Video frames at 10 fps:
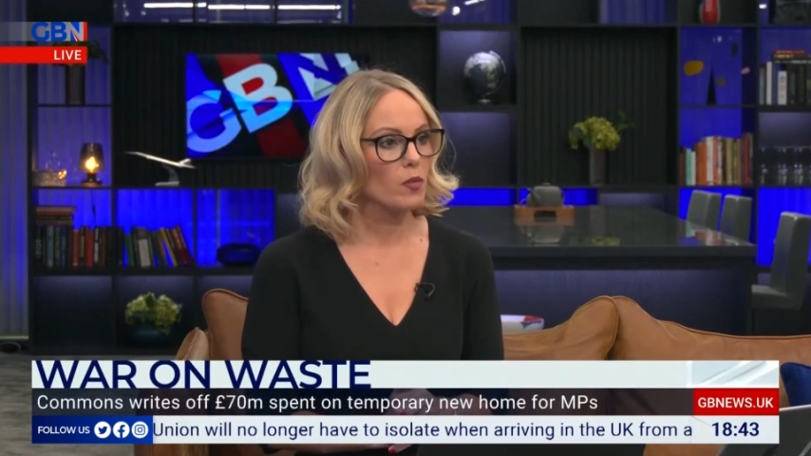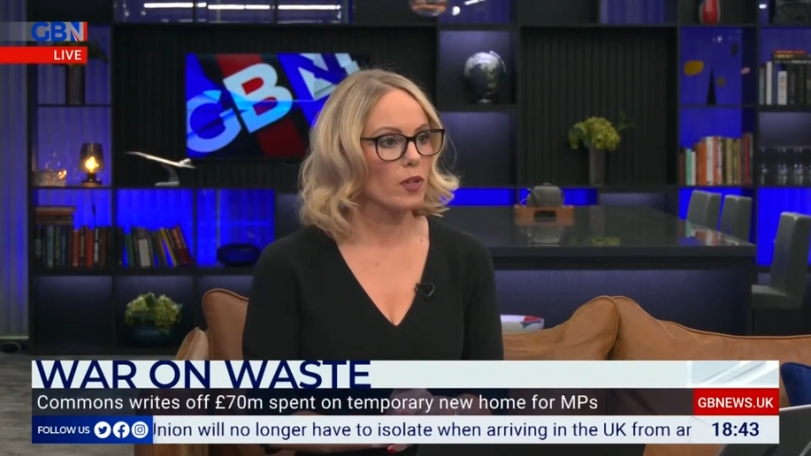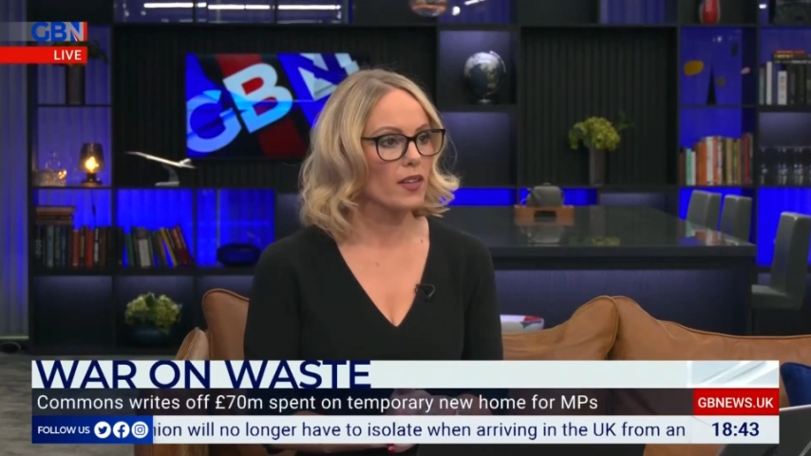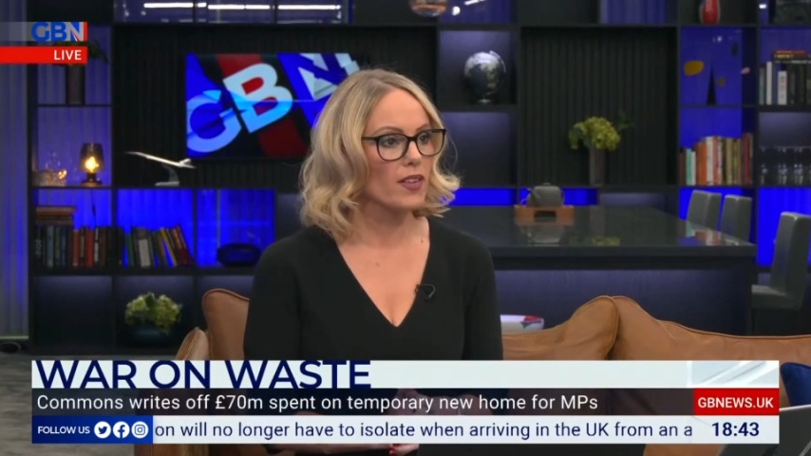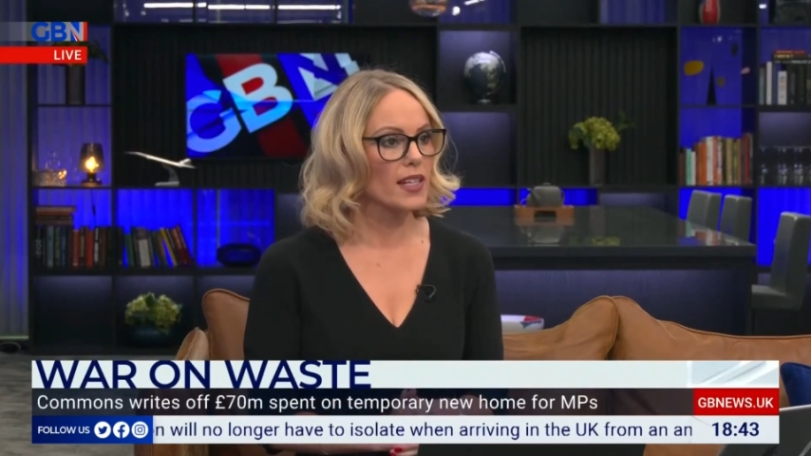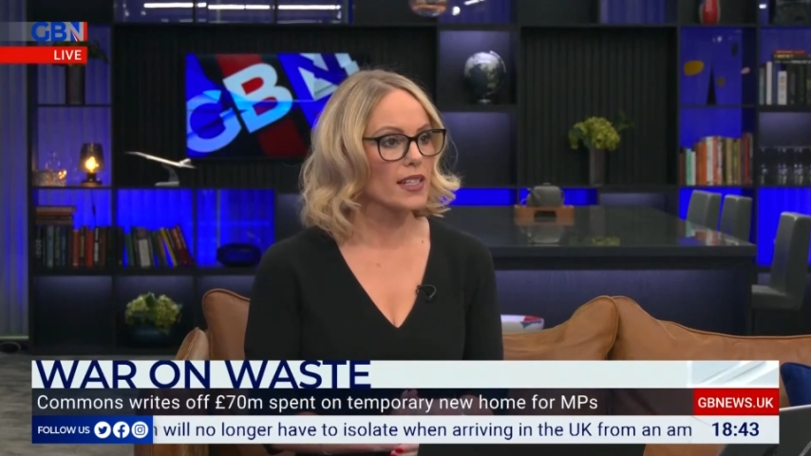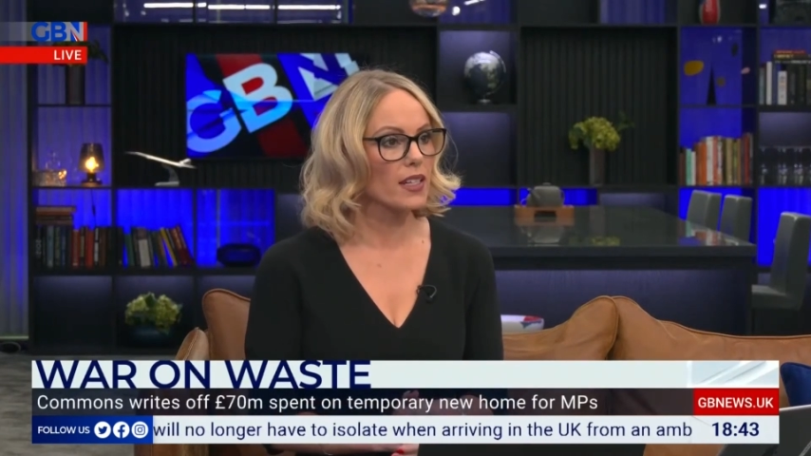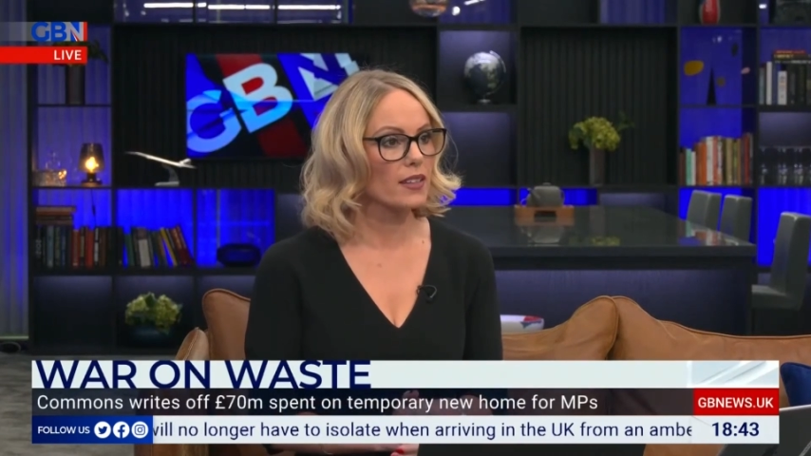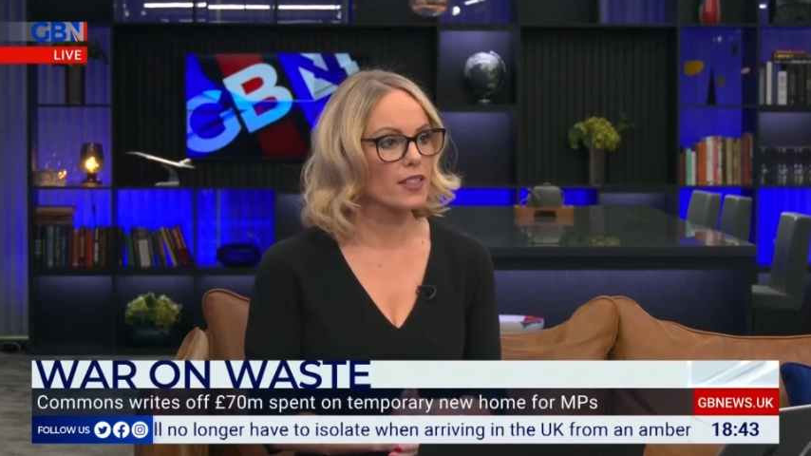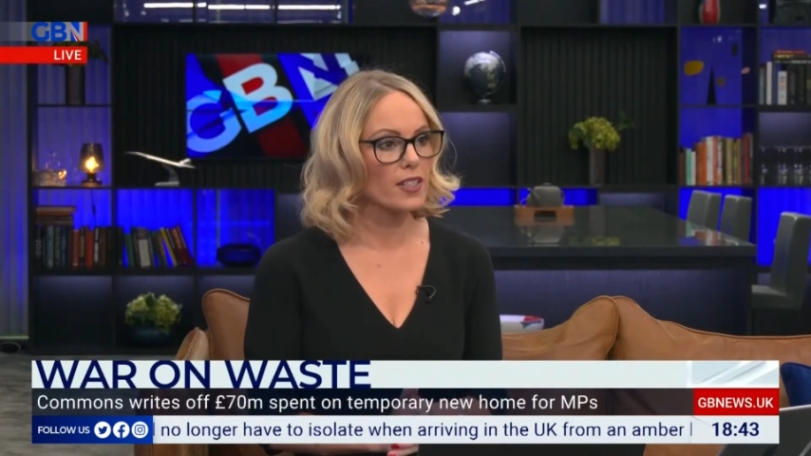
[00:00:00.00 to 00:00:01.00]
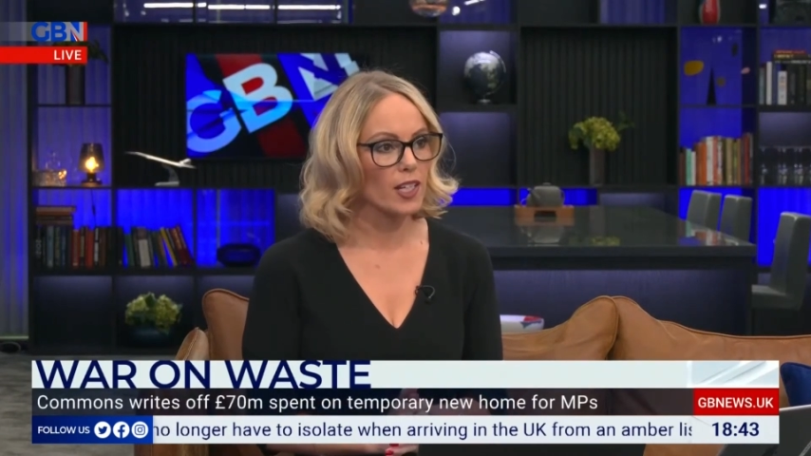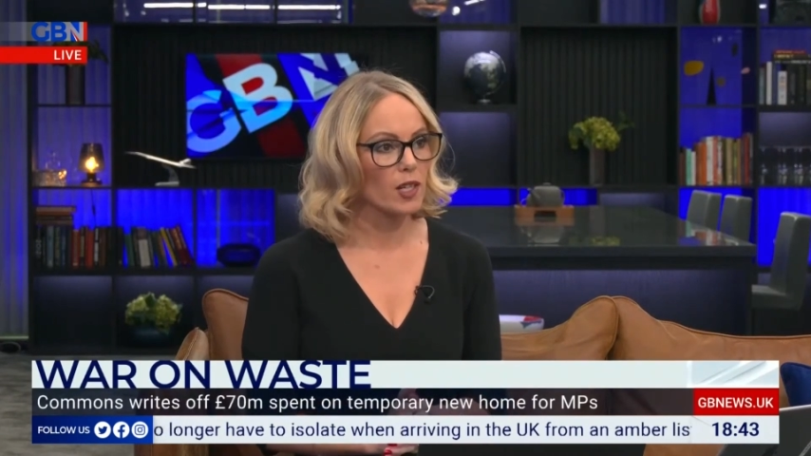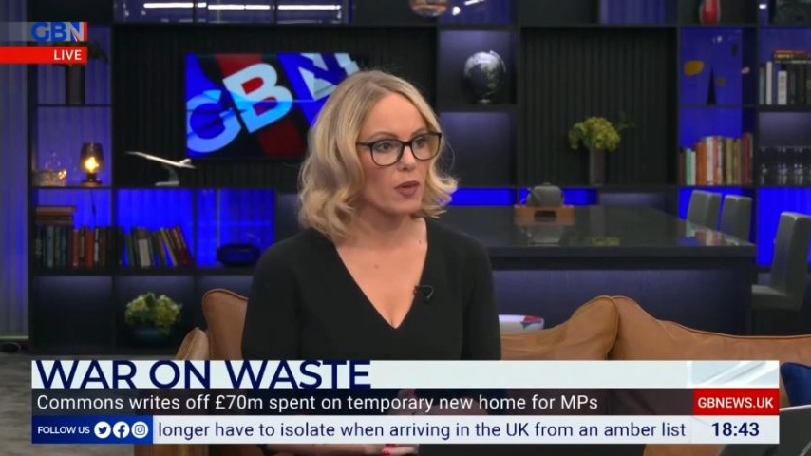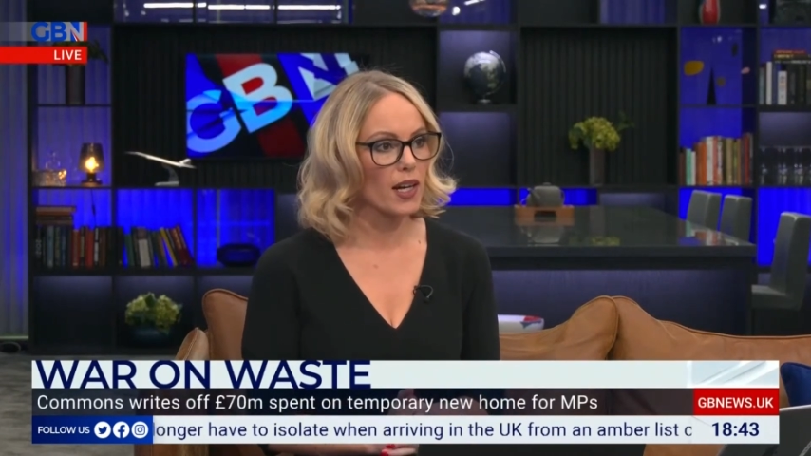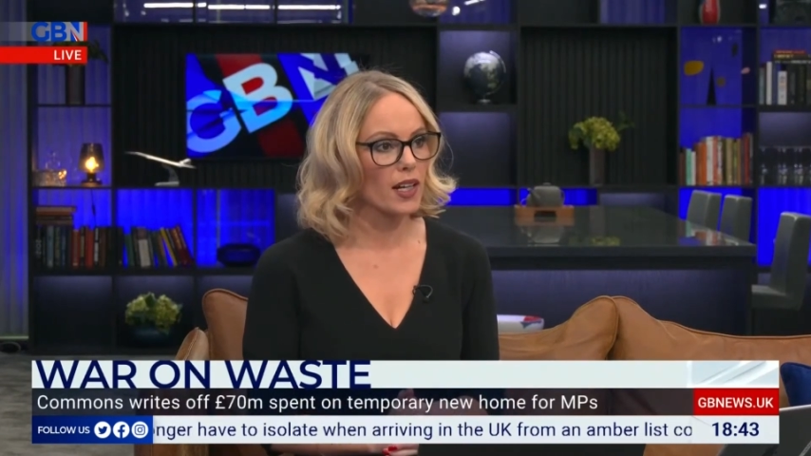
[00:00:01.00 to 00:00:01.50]
but if that's anything to
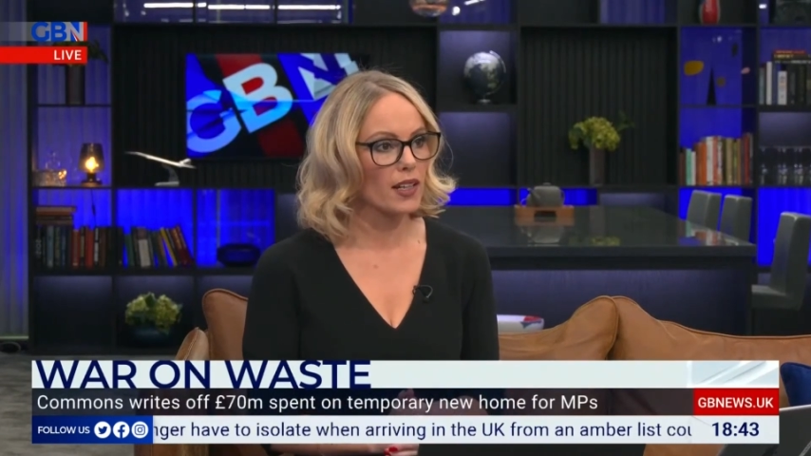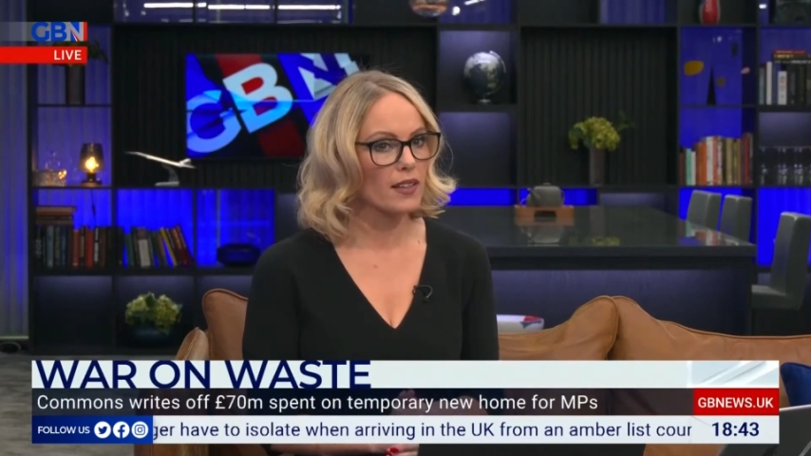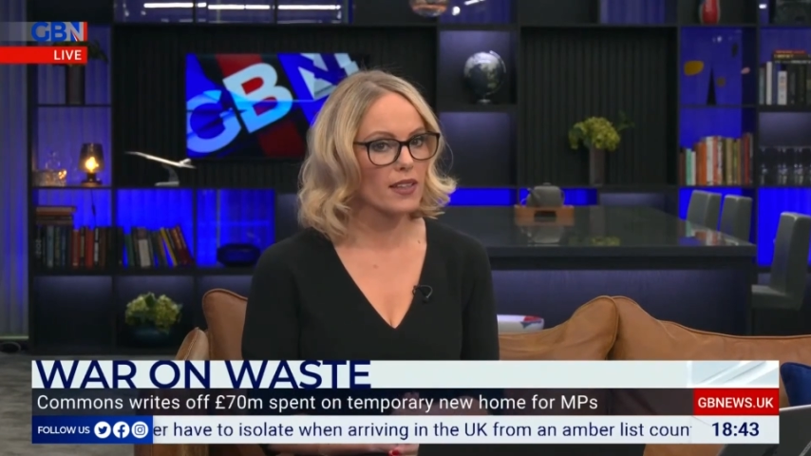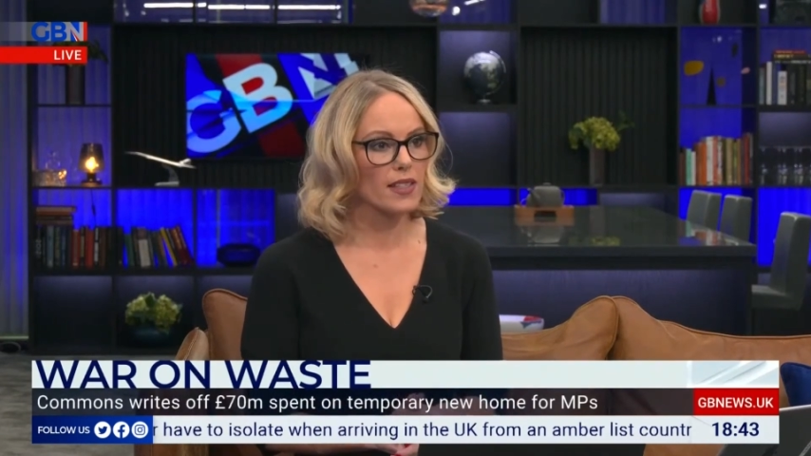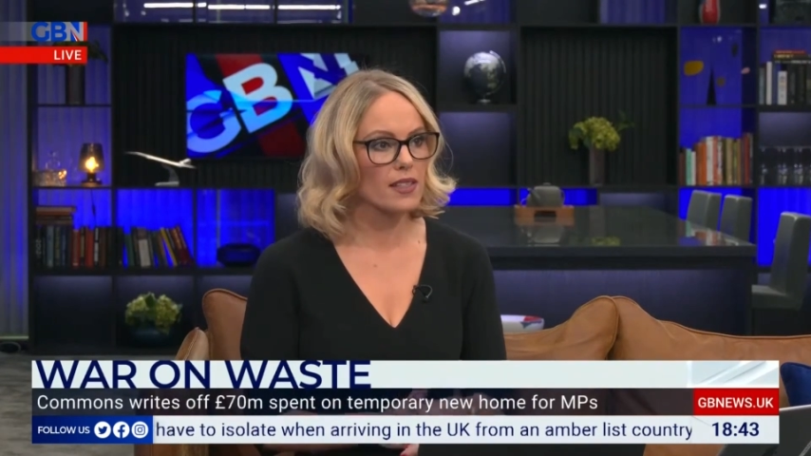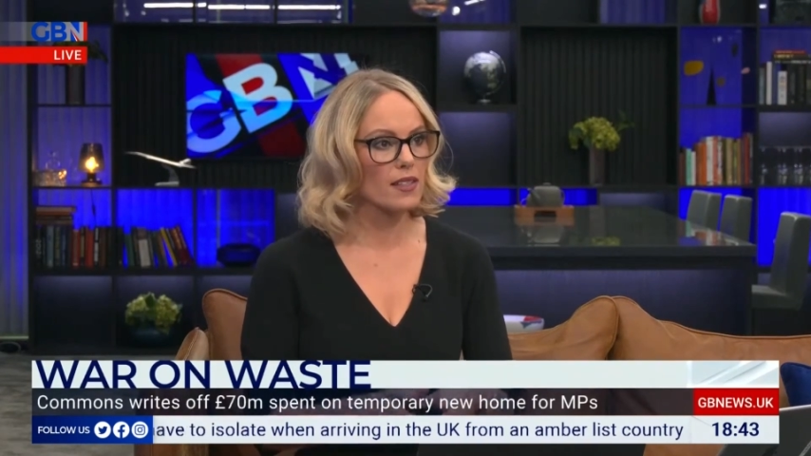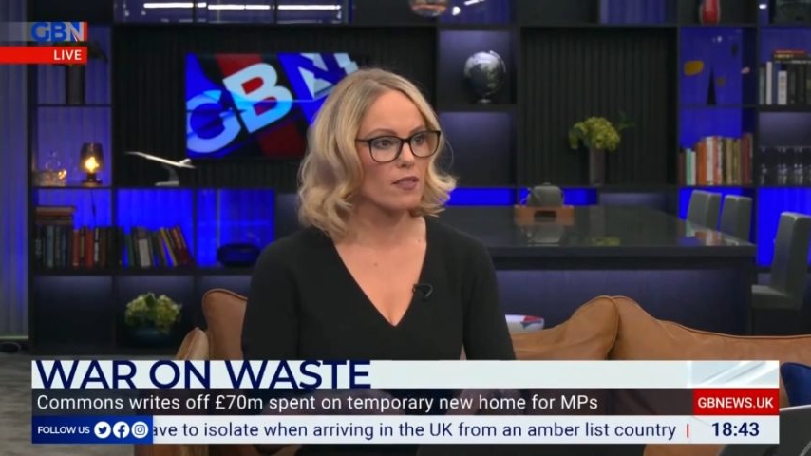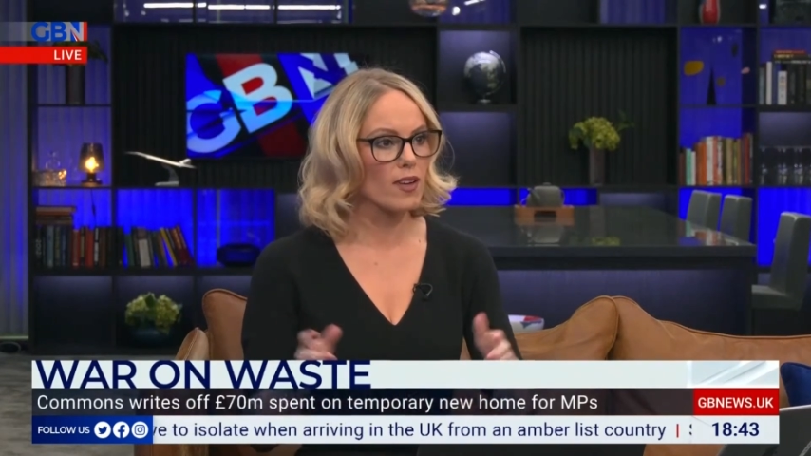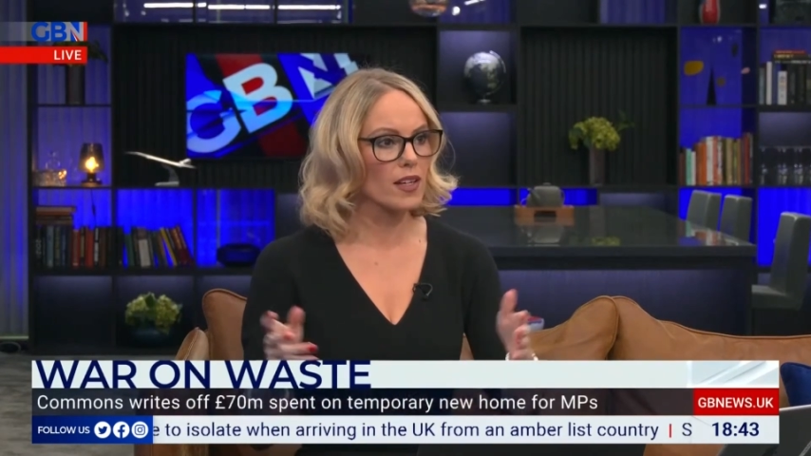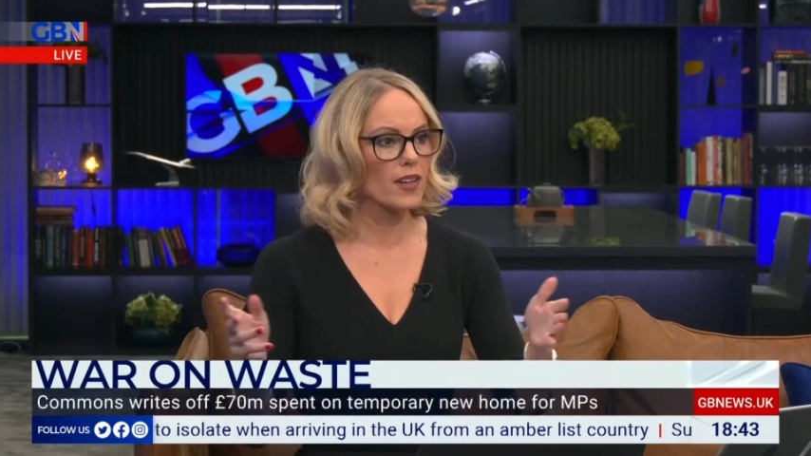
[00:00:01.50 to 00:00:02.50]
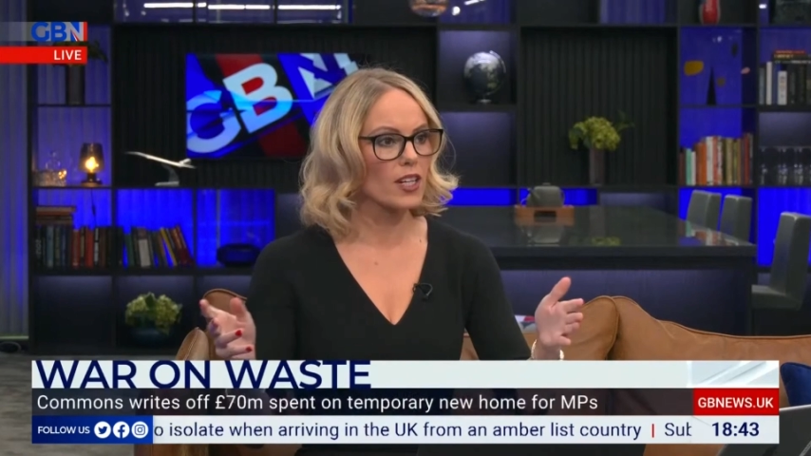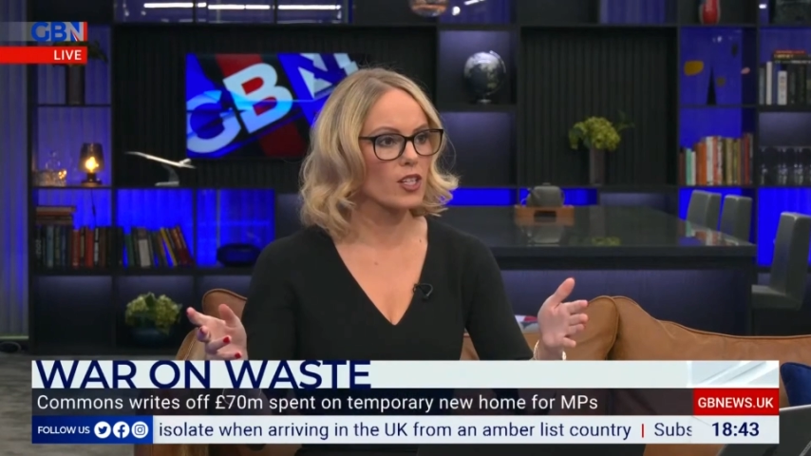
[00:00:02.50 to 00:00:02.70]
go by, the renovation